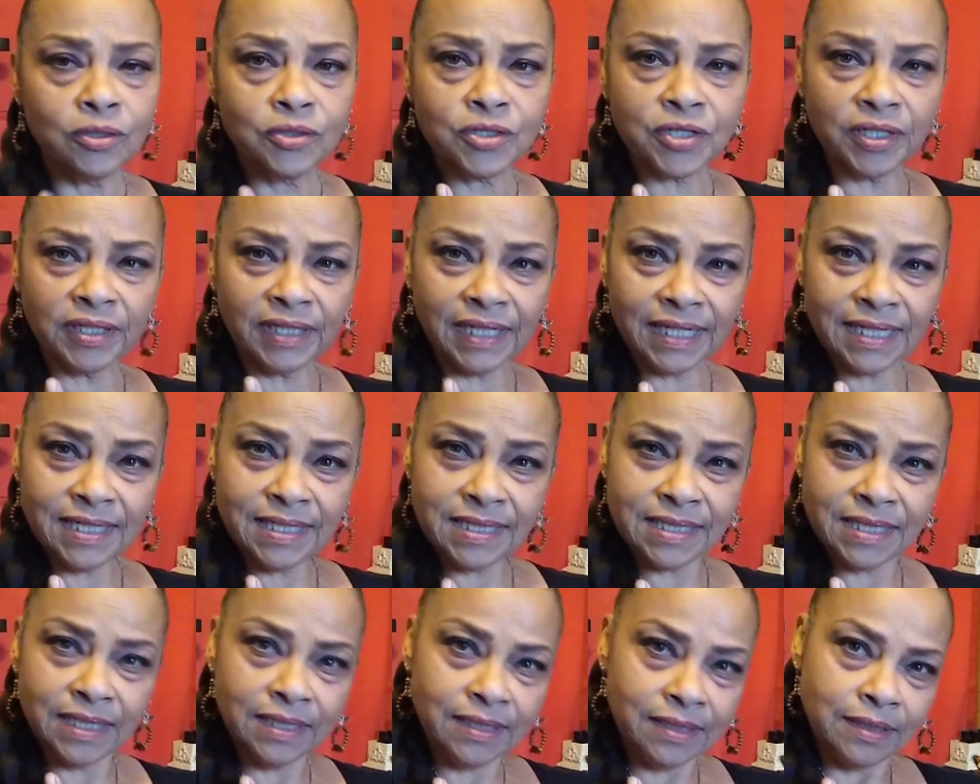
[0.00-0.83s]
to
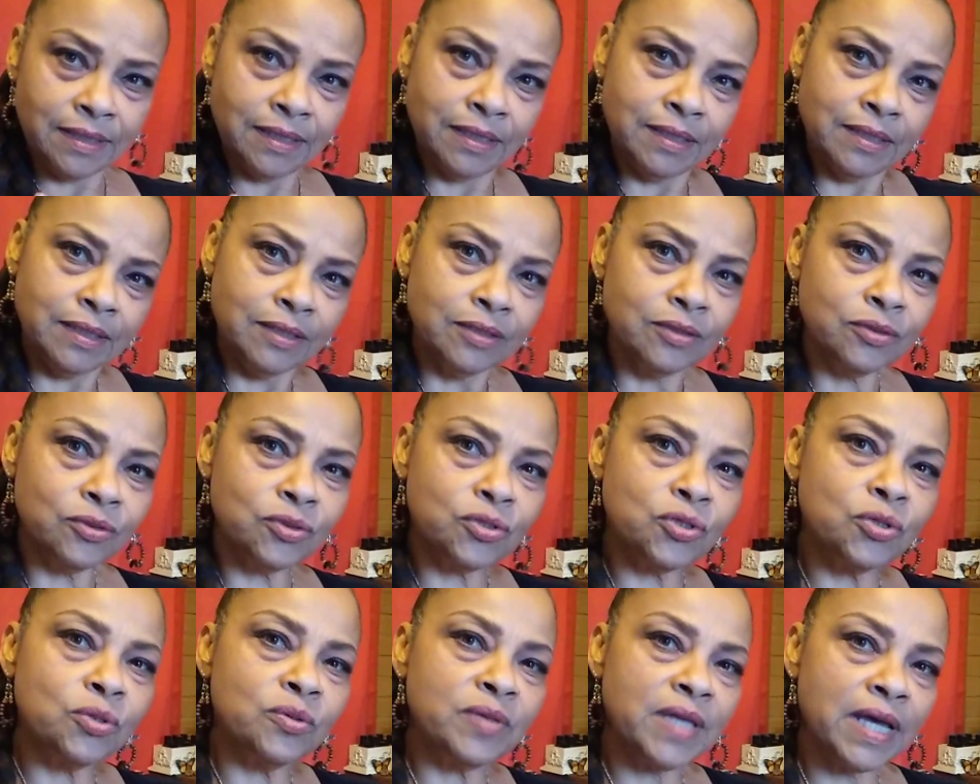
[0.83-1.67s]
listen
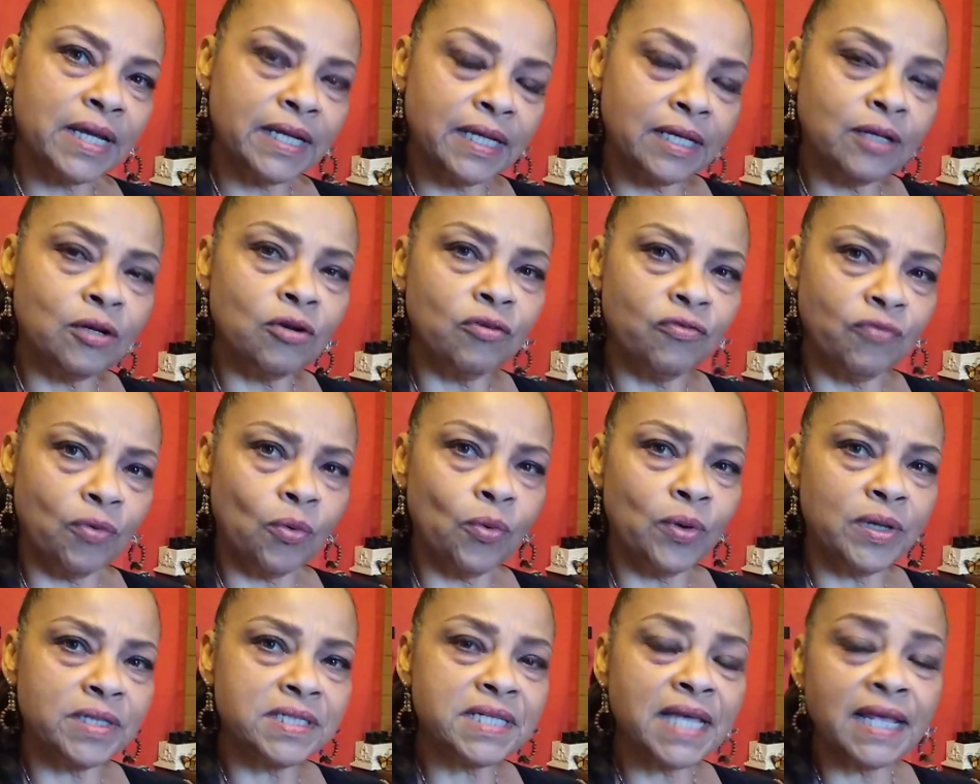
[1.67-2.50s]
to that inner
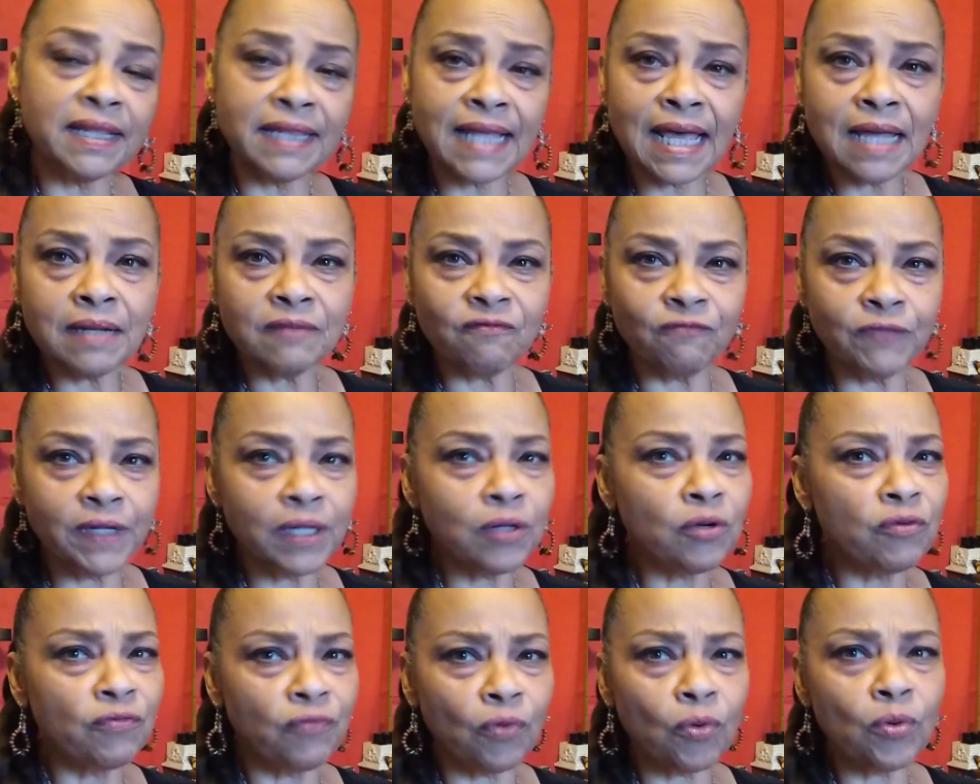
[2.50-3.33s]
voice, and that
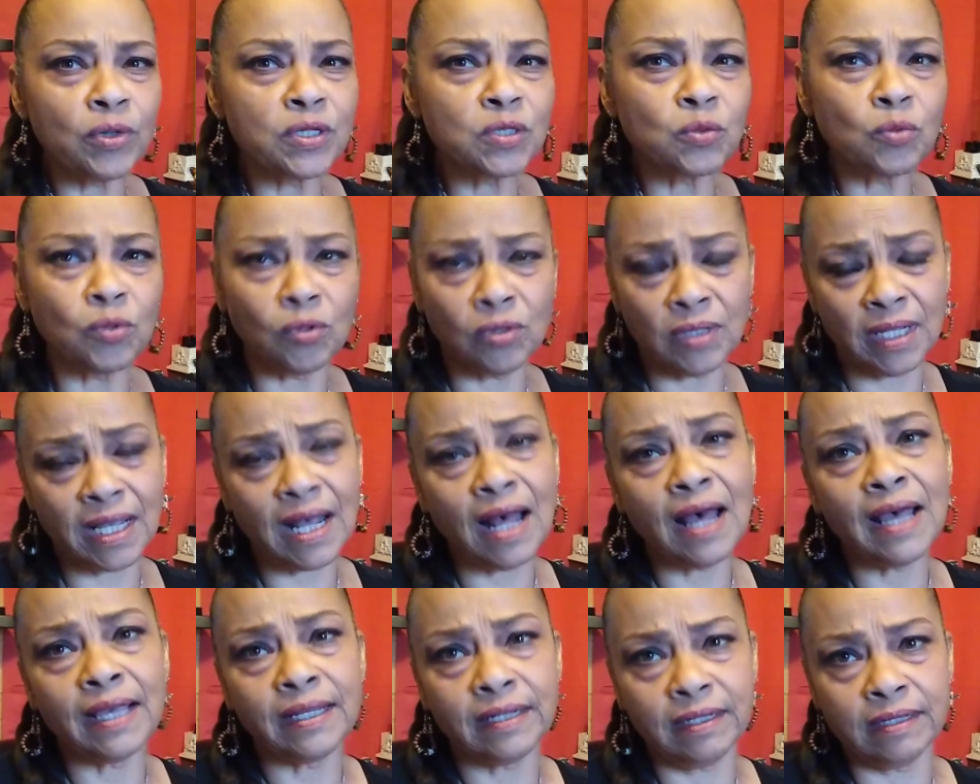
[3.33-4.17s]
inner voice will
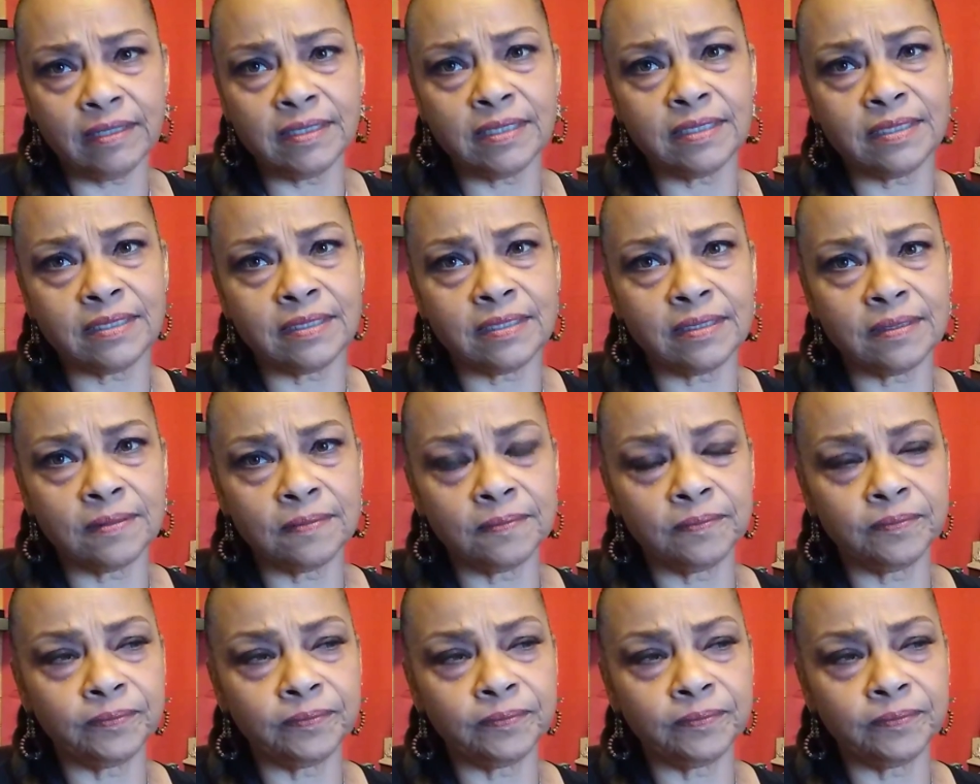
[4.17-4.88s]
guide us.